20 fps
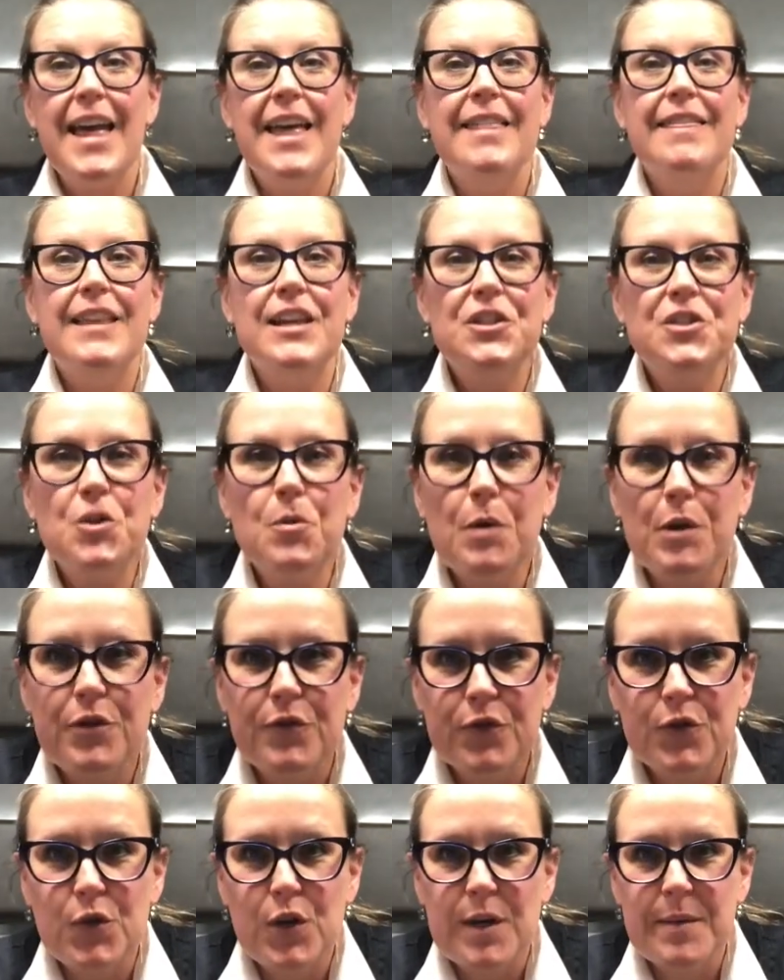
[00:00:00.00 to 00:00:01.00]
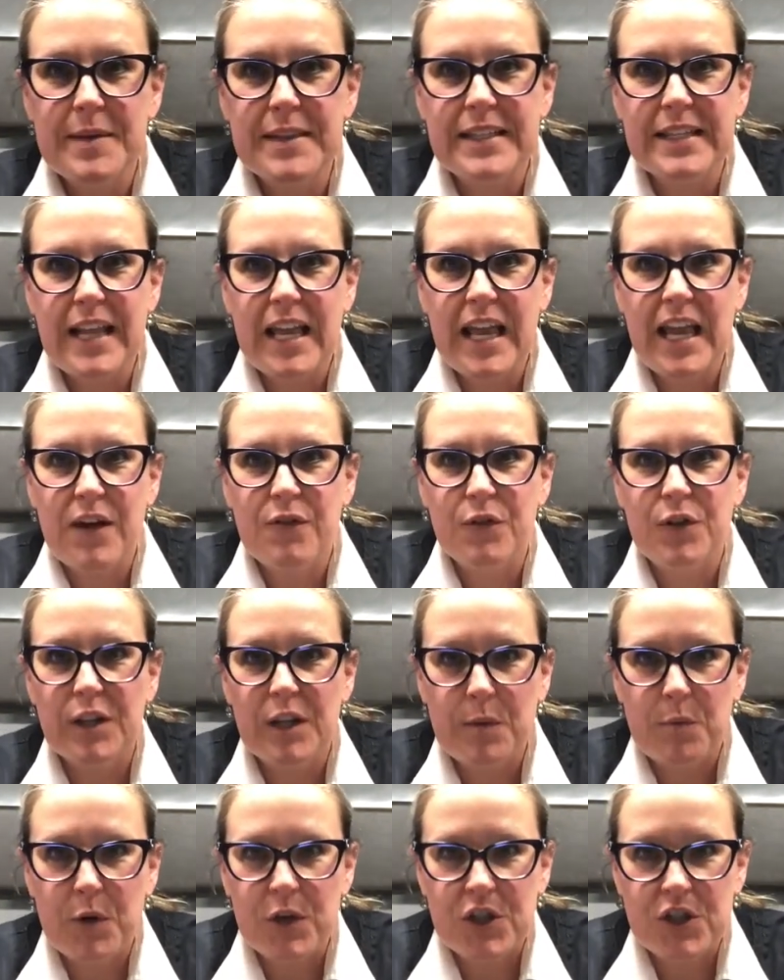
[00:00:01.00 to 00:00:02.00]
Thanks so much for joining me today. I
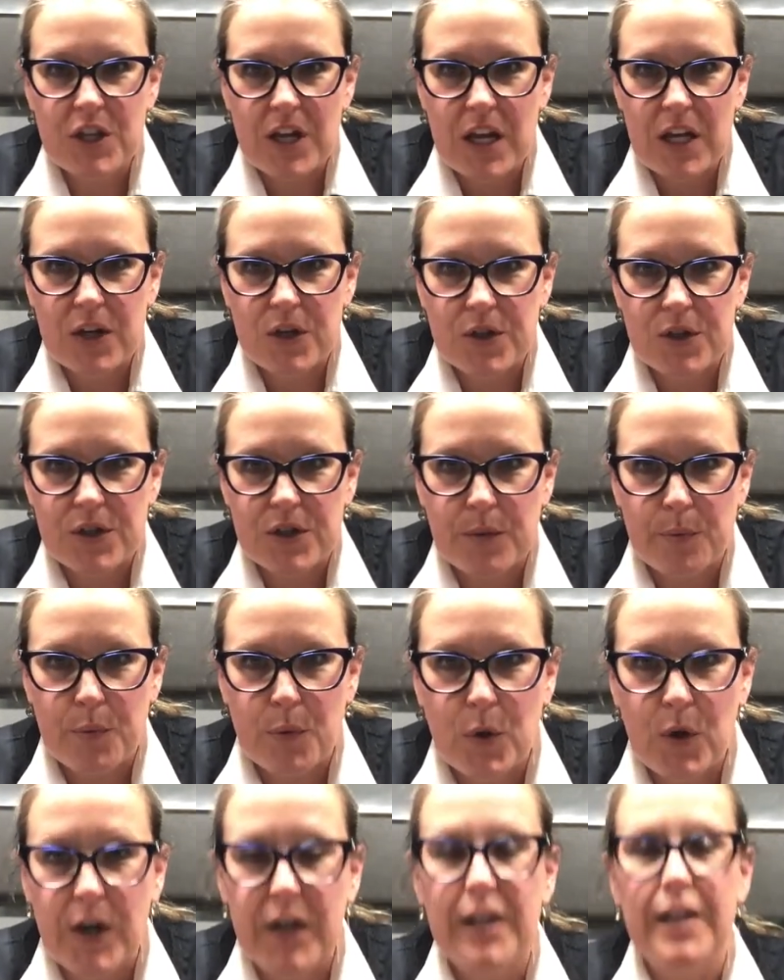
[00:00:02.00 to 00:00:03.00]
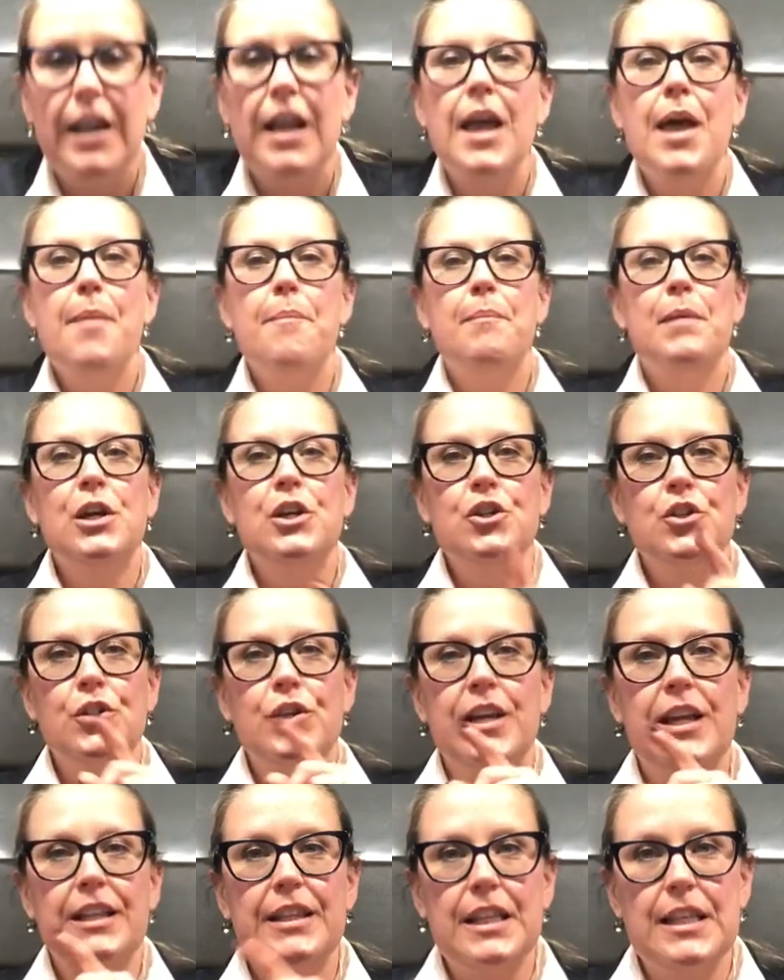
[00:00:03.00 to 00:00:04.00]
really appreciate your support. Make sure
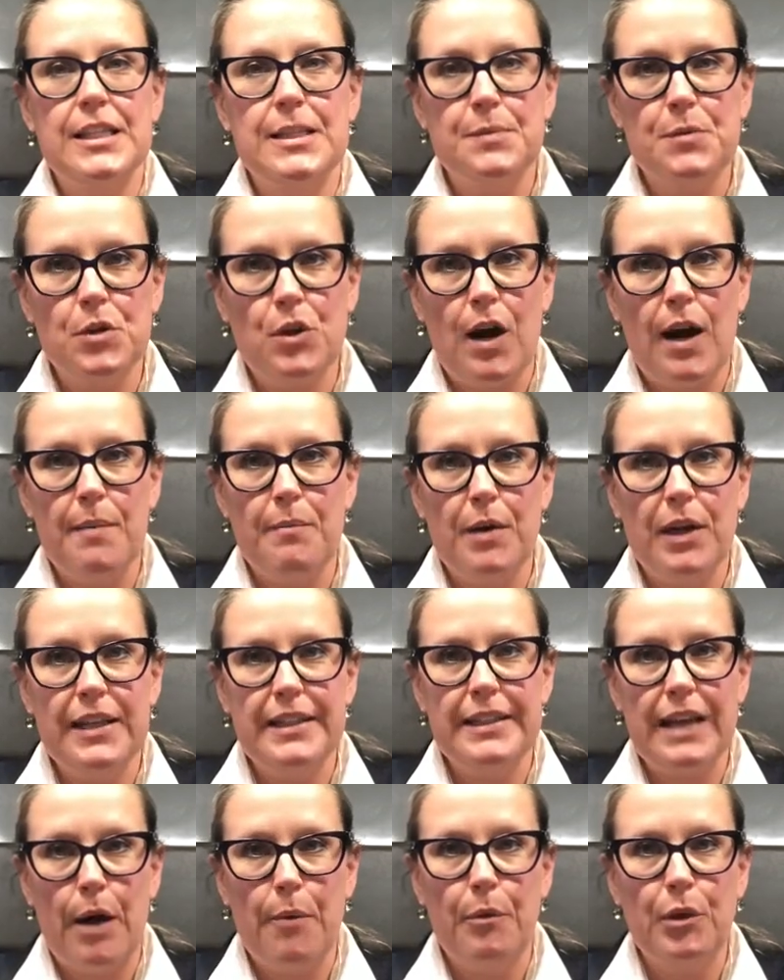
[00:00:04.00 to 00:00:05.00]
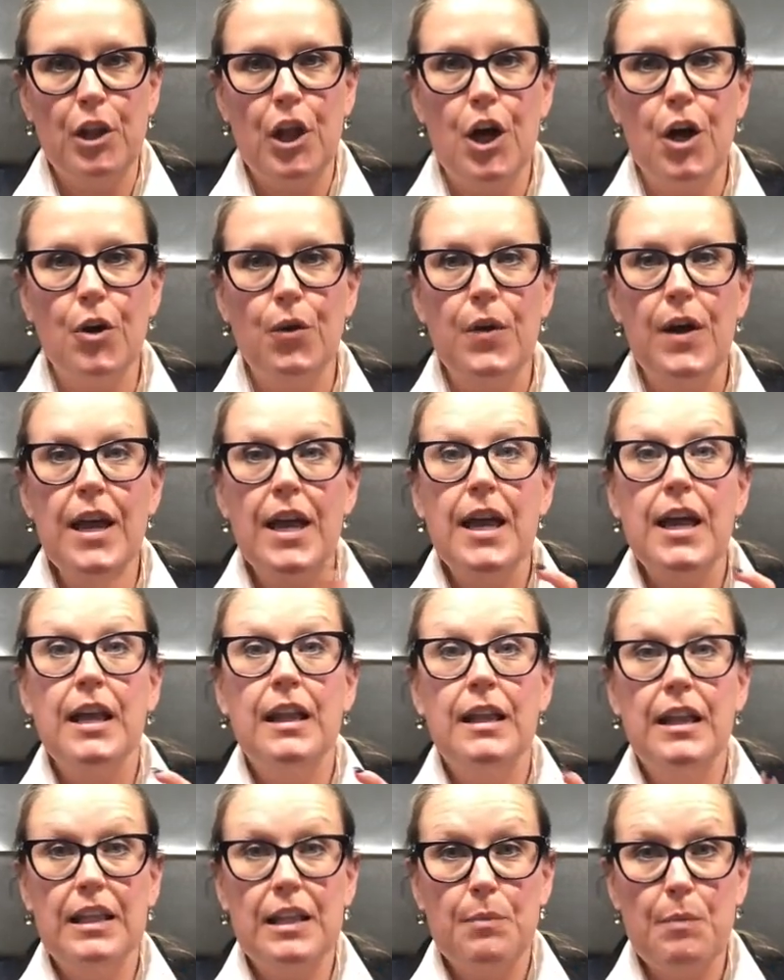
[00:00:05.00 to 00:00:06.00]
you hit that subscribe button down below.
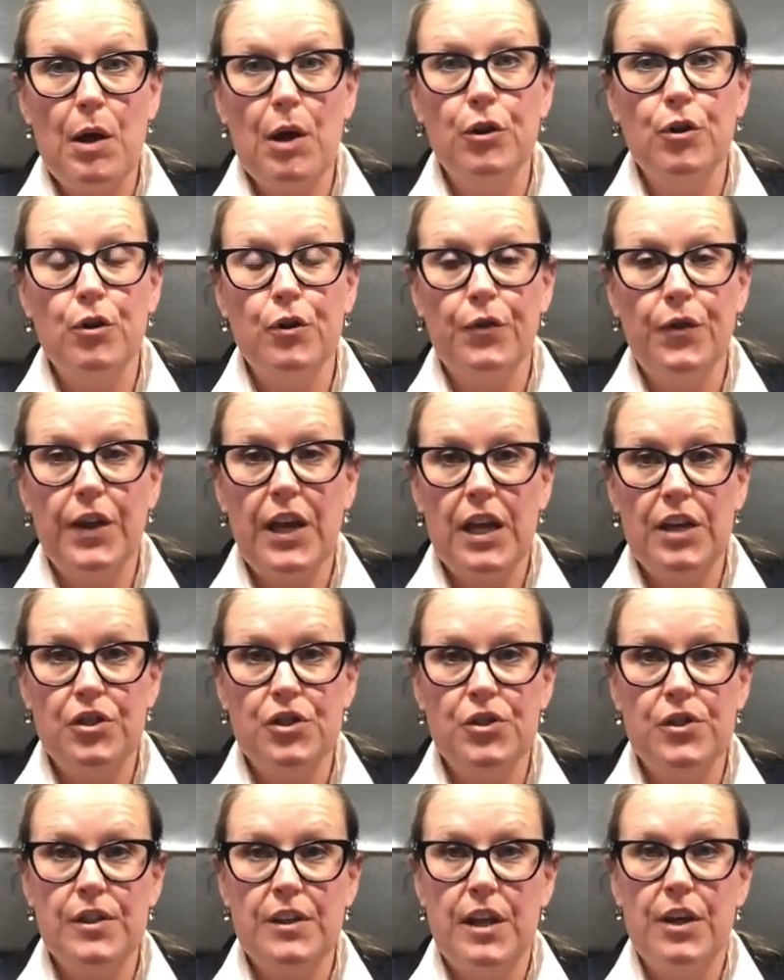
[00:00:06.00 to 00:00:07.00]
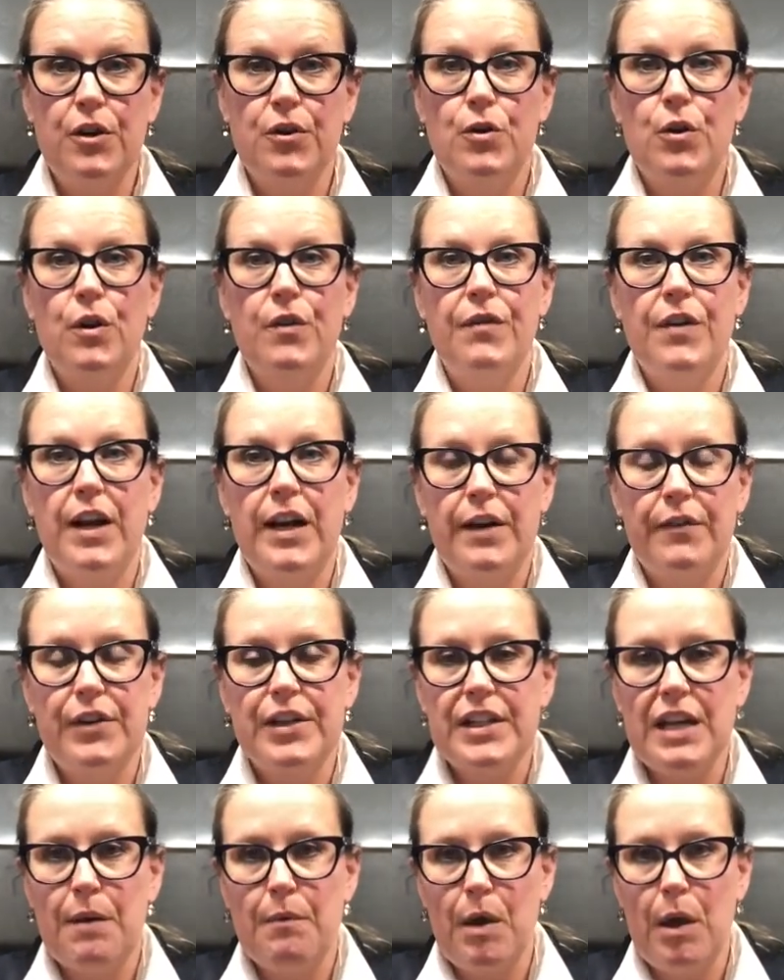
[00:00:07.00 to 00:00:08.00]
Click the bell notification so that you're notified every
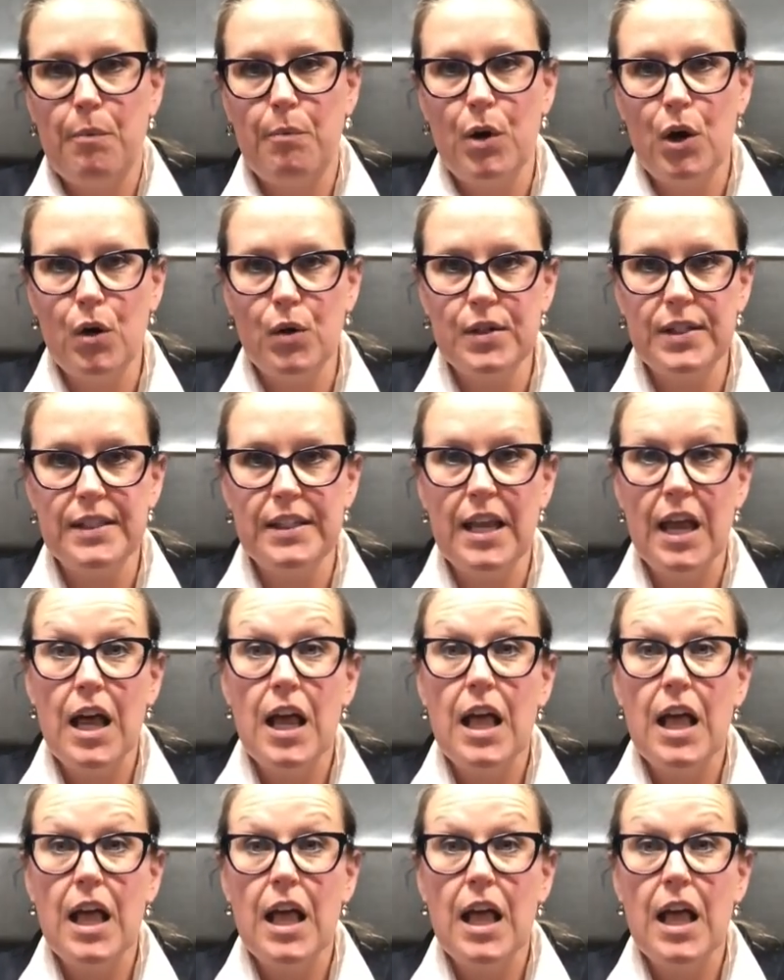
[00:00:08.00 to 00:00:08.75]
time I post.